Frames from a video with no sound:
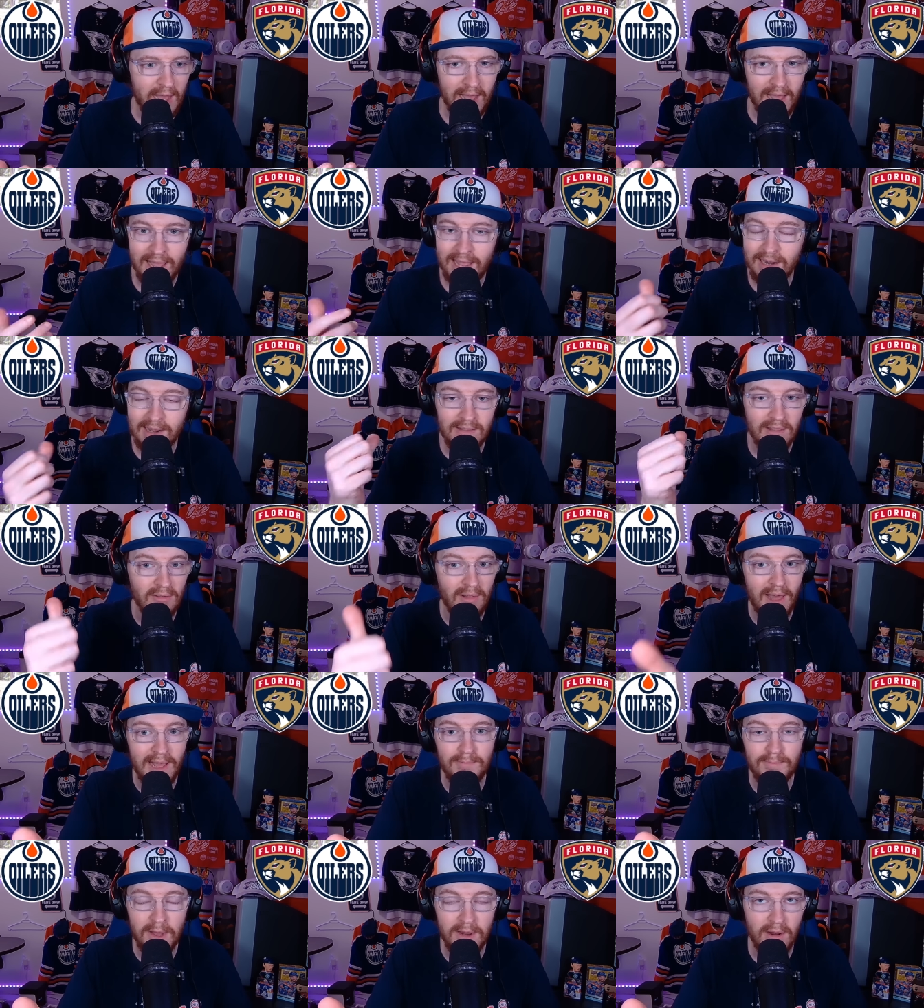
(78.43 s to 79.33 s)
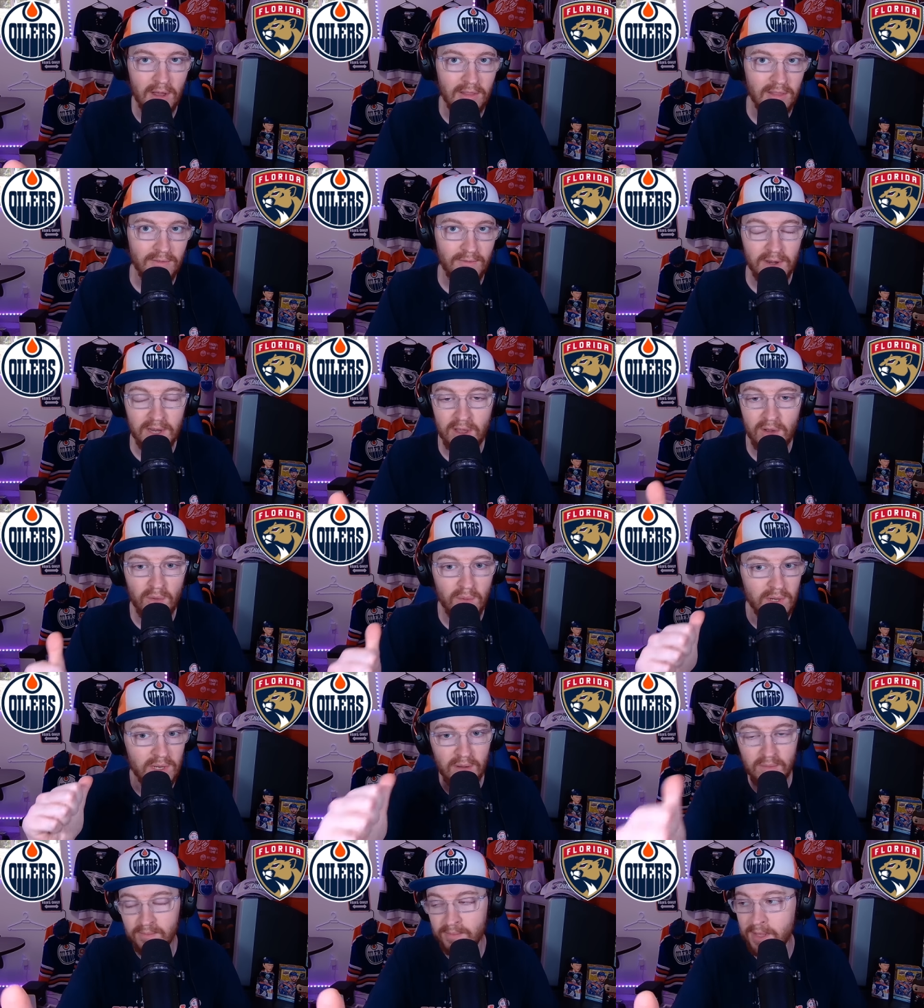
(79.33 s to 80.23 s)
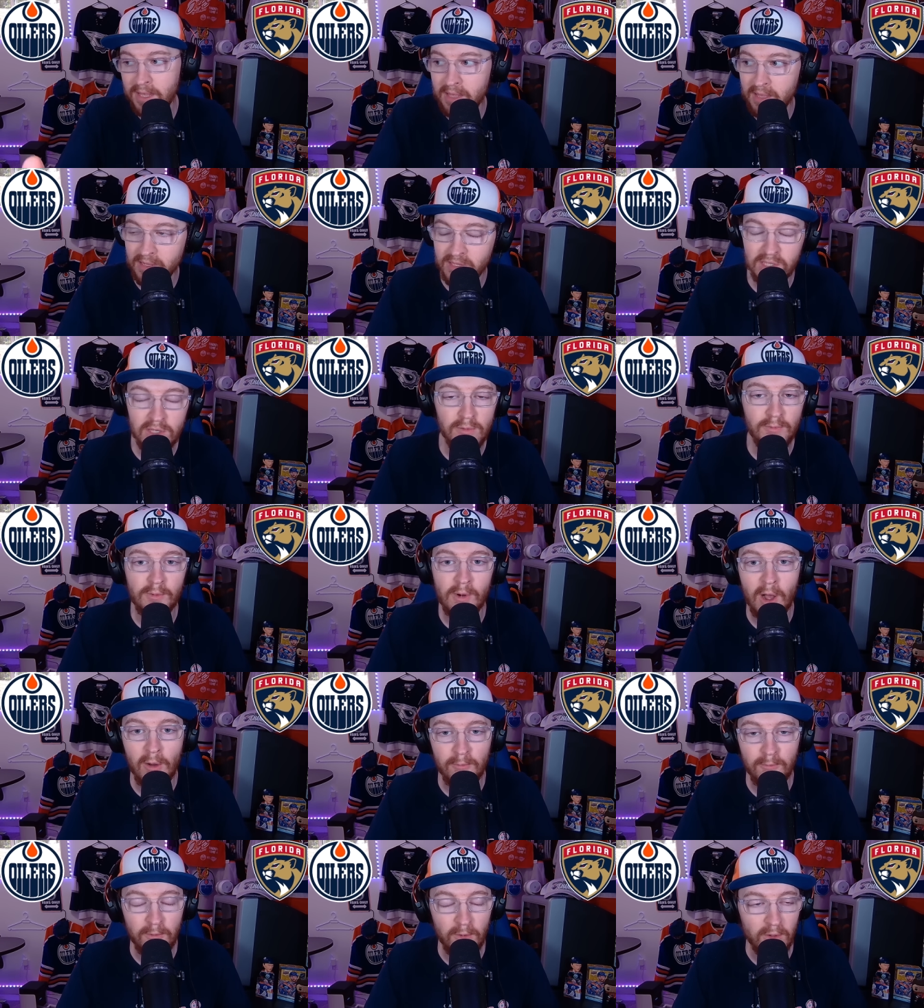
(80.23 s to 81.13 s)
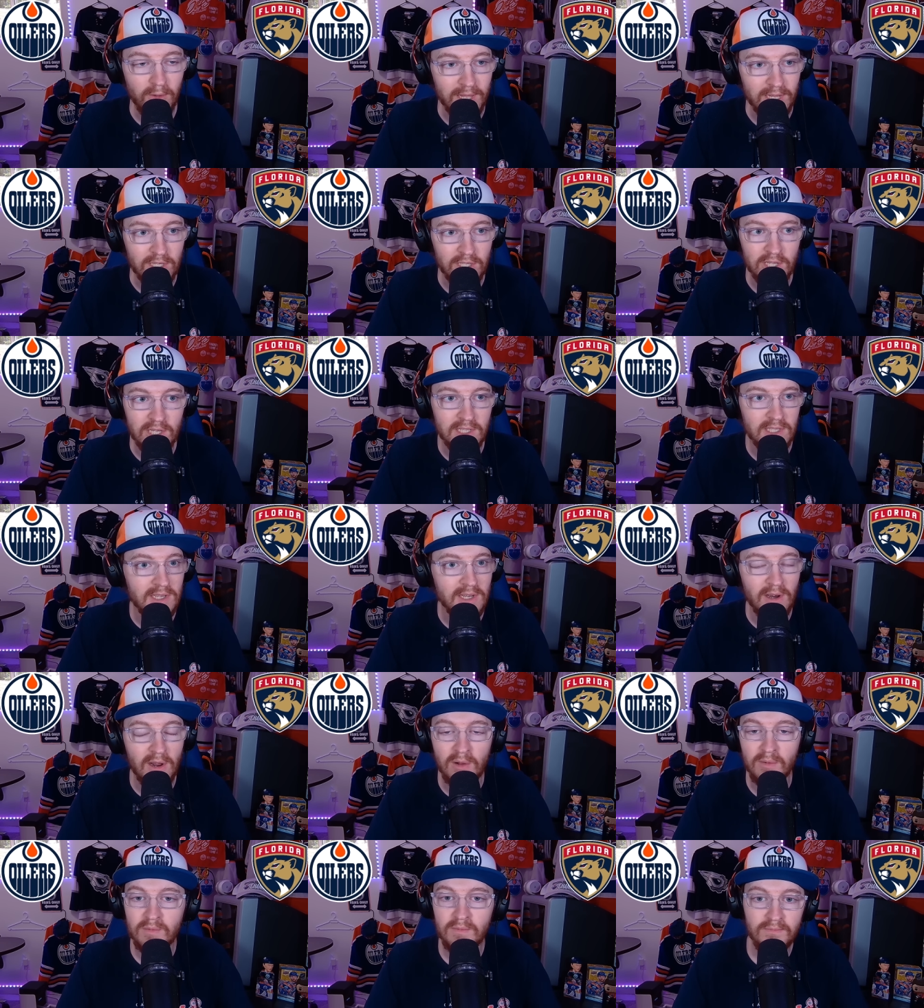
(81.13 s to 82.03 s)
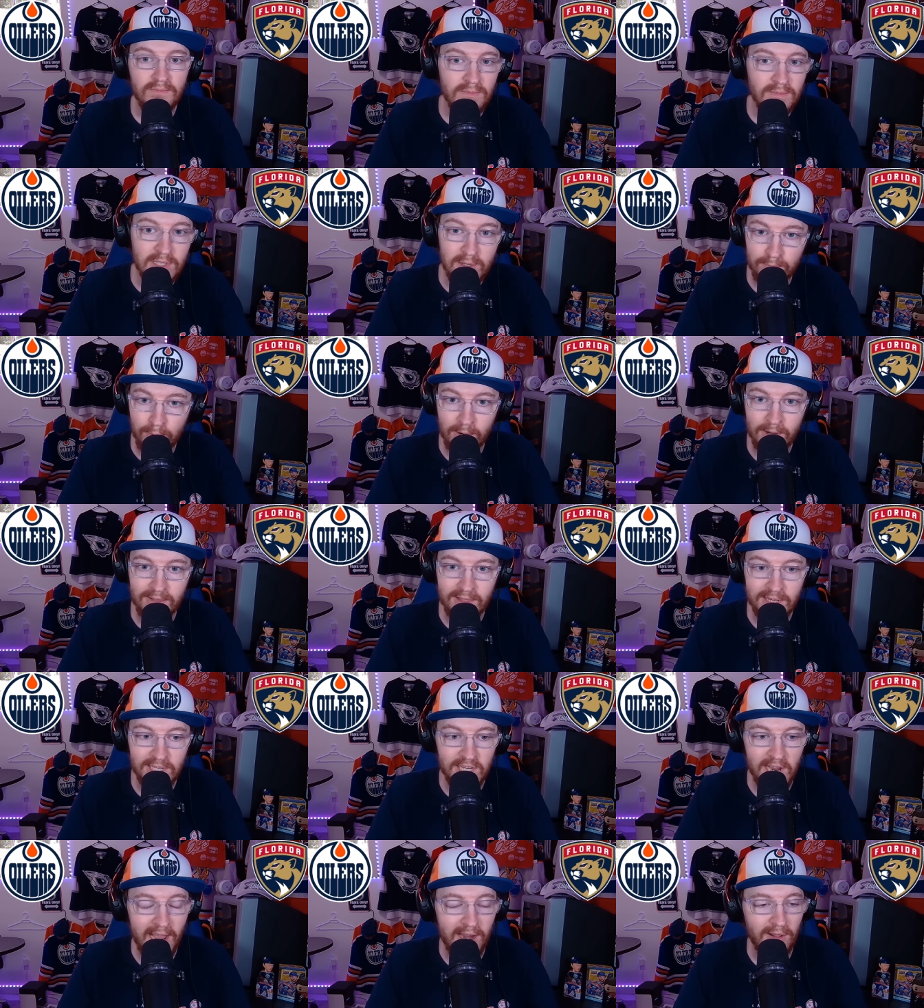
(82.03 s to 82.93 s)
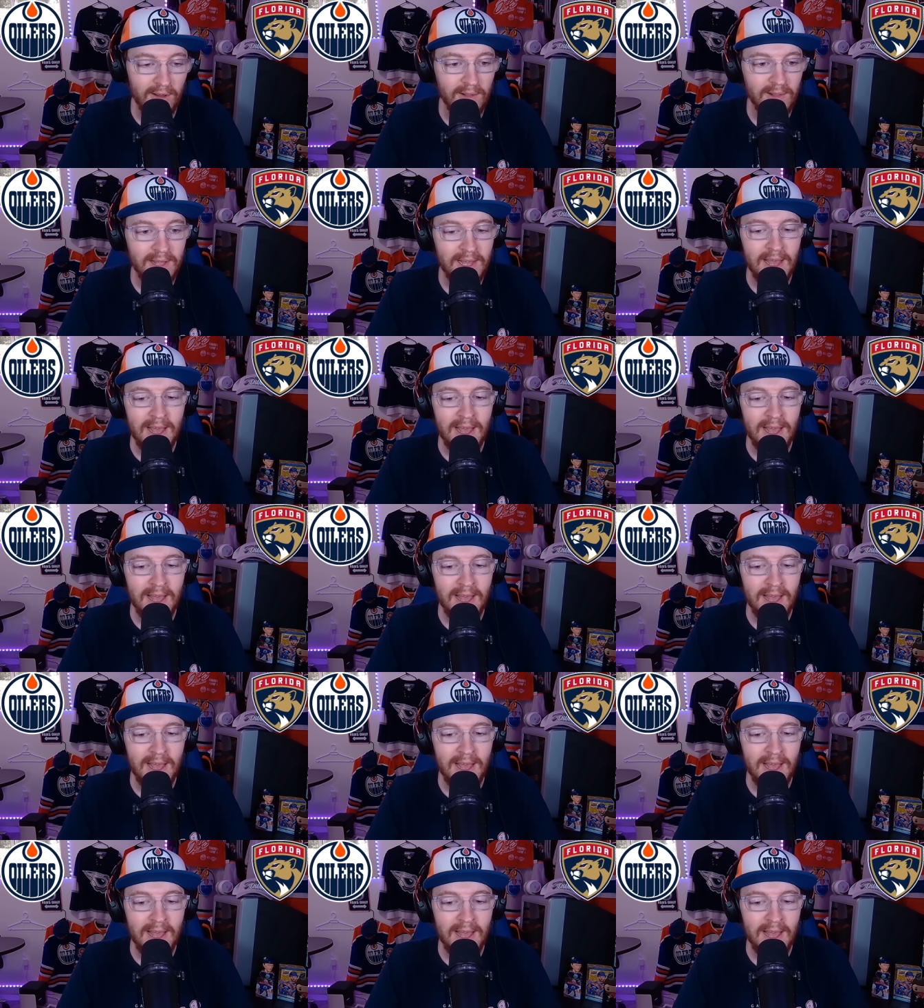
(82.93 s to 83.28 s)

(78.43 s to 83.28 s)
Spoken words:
hitting the like button on the video would be super helpful in just, supporting the channel.